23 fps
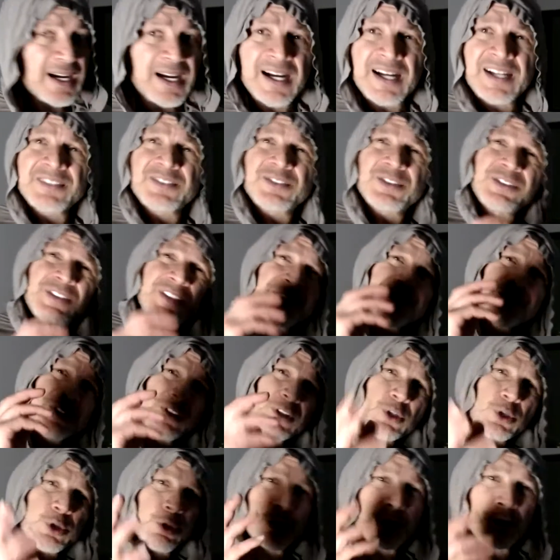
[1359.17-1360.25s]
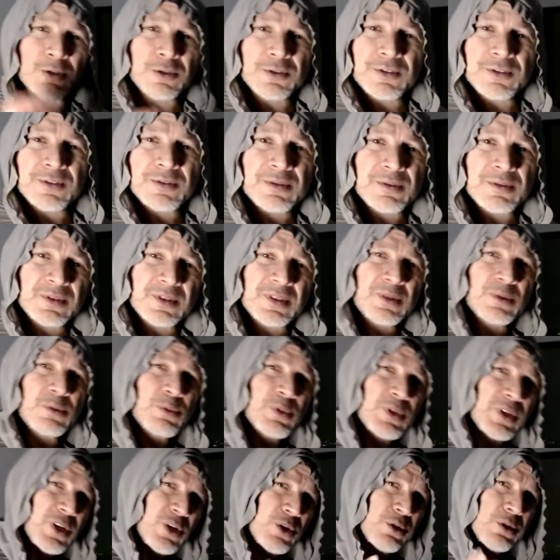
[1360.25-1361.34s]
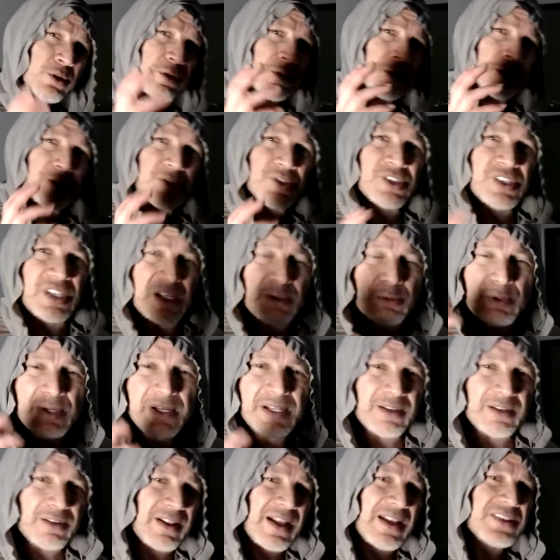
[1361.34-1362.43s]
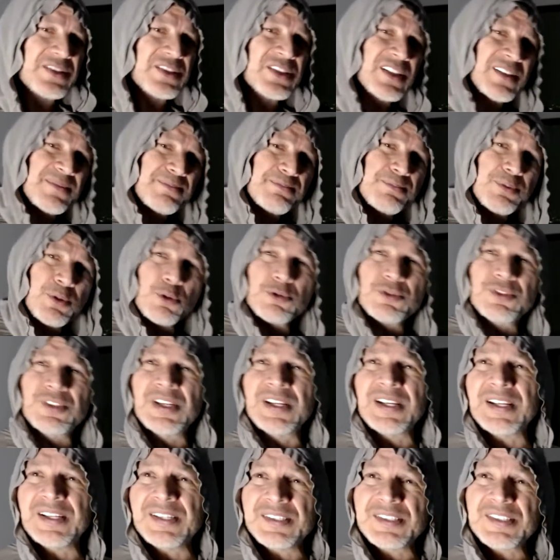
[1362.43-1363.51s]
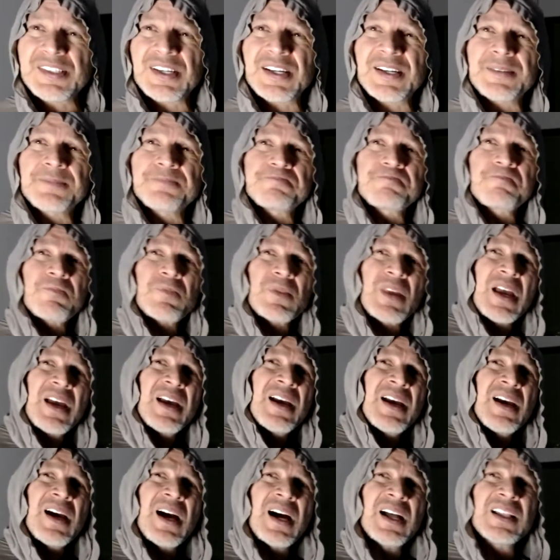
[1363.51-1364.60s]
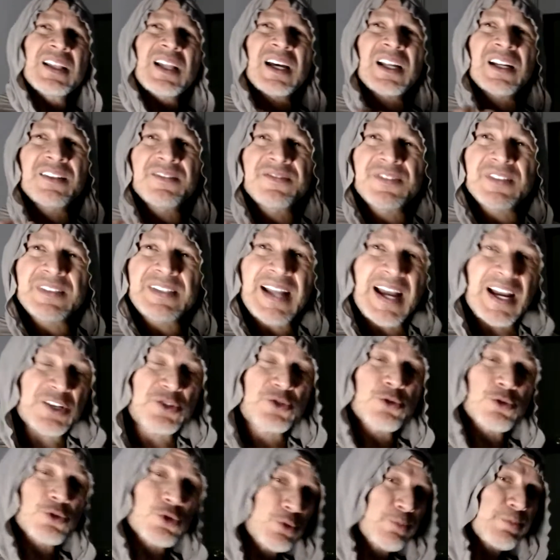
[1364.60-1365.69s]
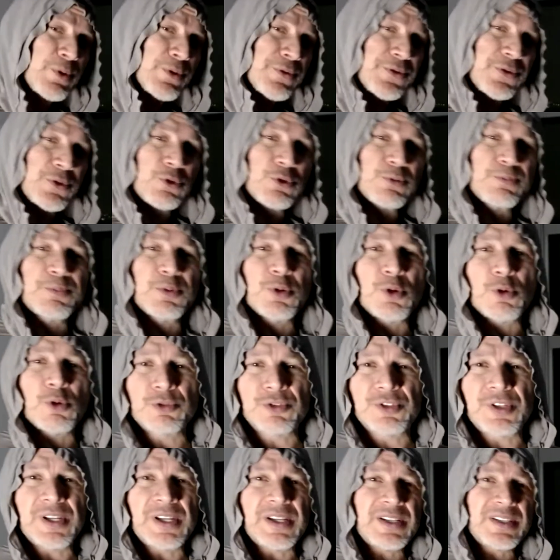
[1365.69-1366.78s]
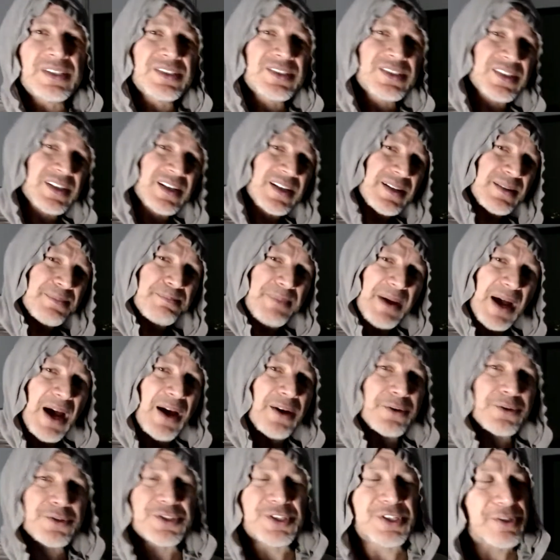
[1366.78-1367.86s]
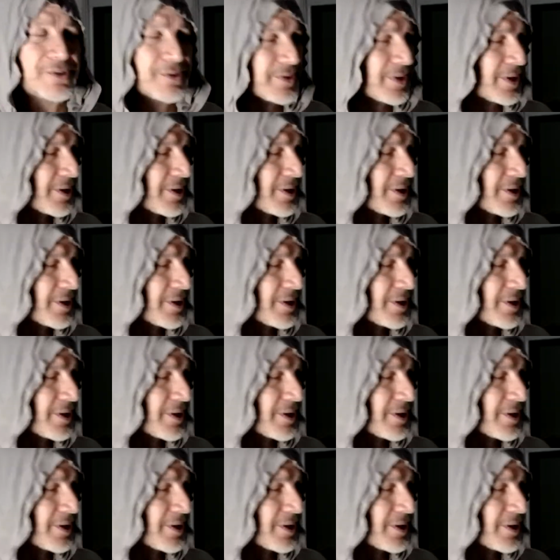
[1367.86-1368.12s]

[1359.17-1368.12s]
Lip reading: to different coral, seaweed, and all that stuff, proteins, a lot of natural superfood proteins, powders here and